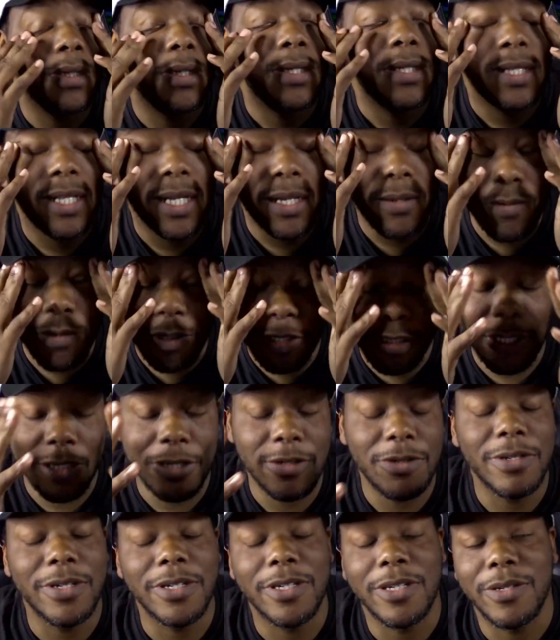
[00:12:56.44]
they were
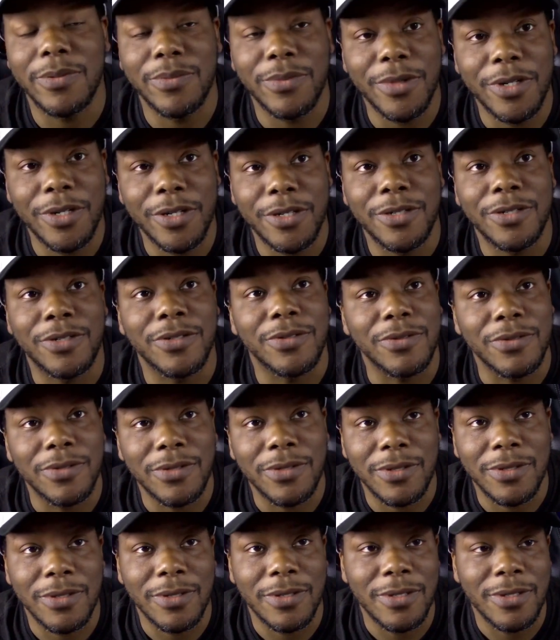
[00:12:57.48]
showing commercials.